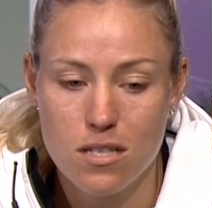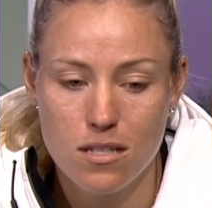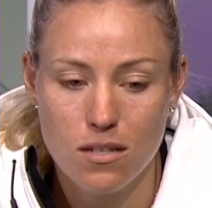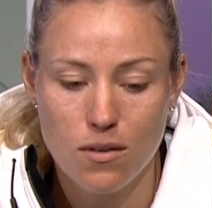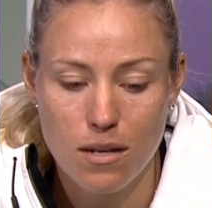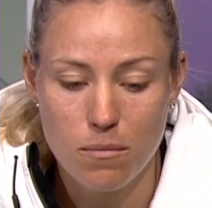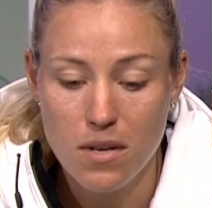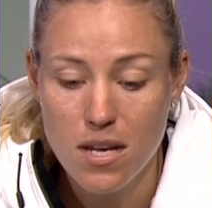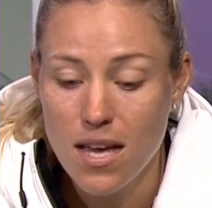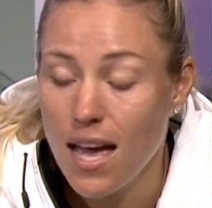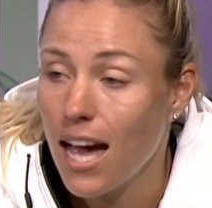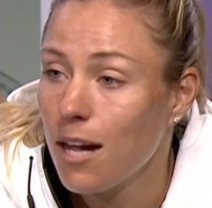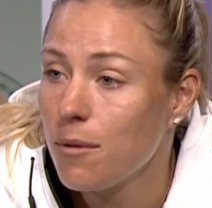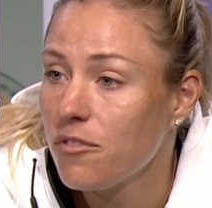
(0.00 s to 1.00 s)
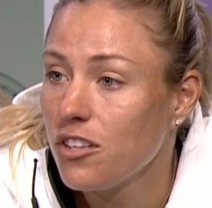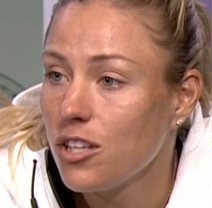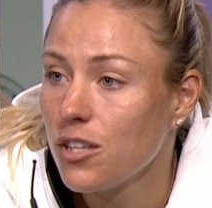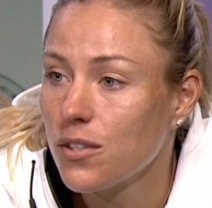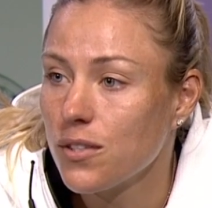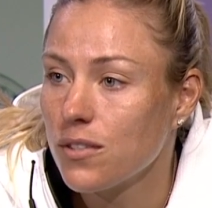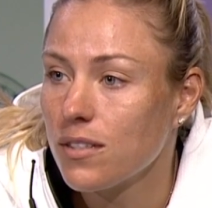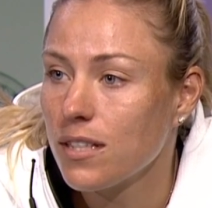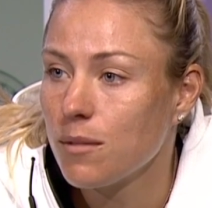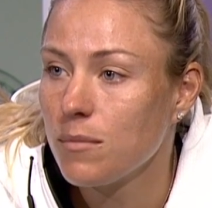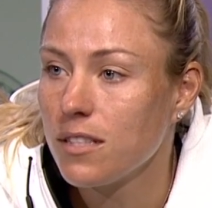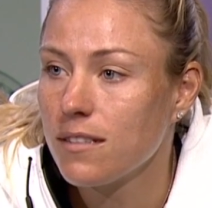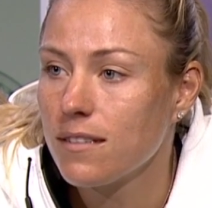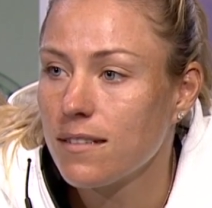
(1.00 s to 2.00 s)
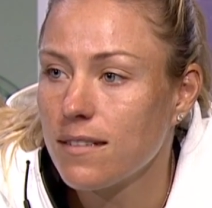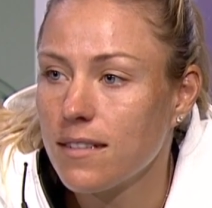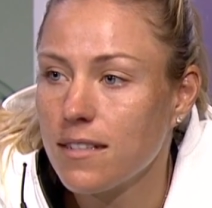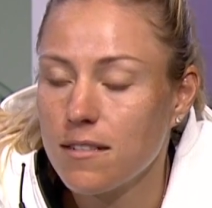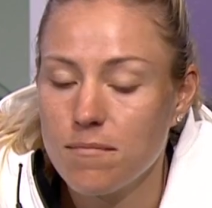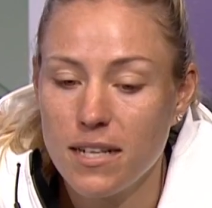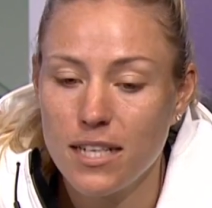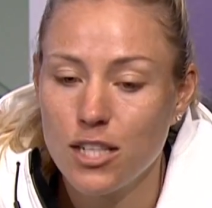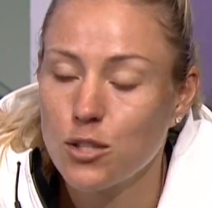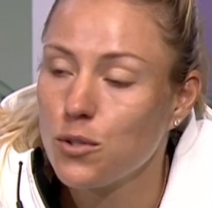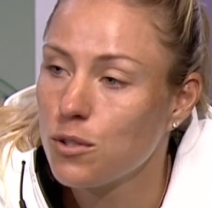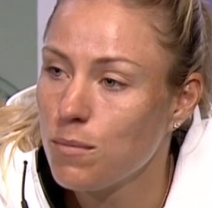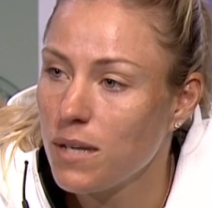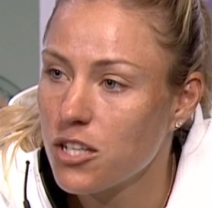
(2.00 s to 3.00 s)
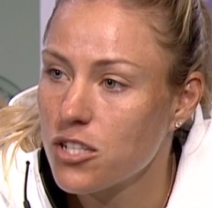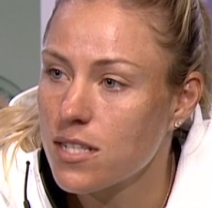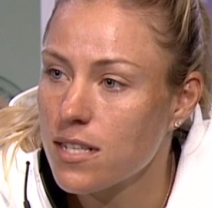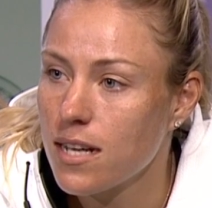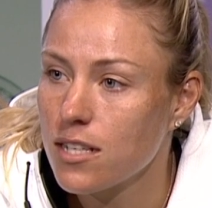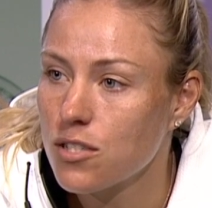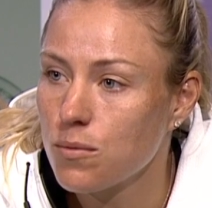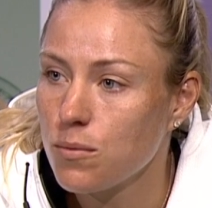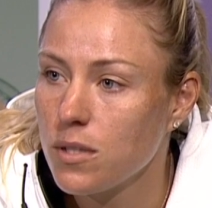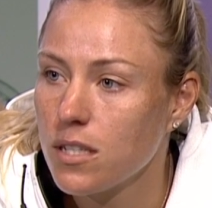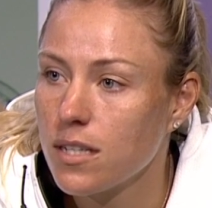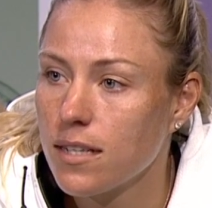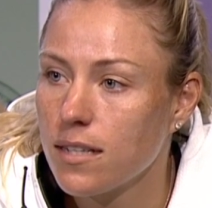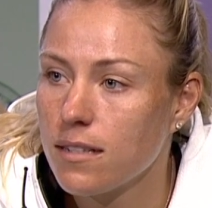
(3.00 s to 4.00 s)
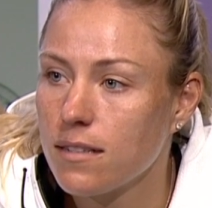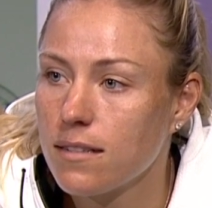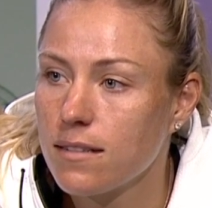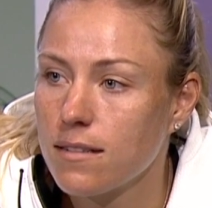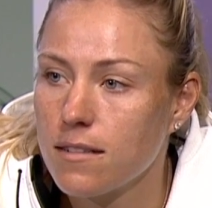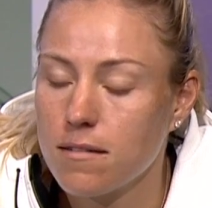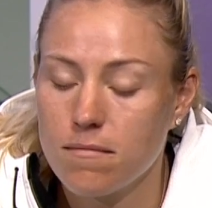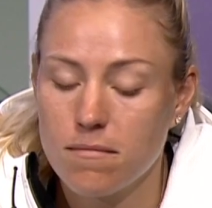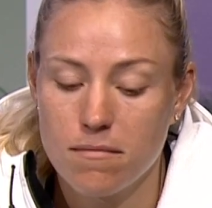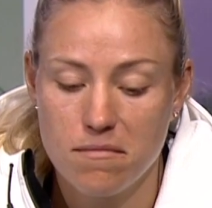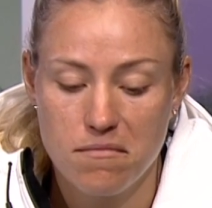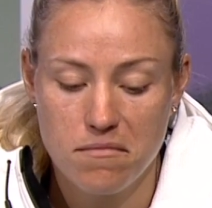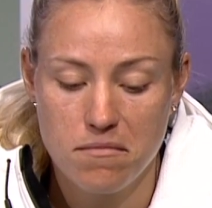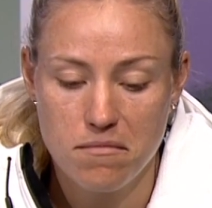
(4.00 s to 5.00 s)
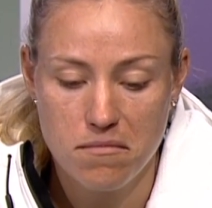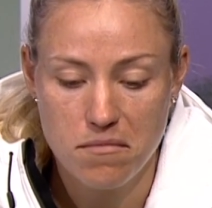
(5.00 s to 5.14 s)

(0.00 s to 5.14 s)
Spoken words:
So I'm feeling good. I mean, I had good matches last week, and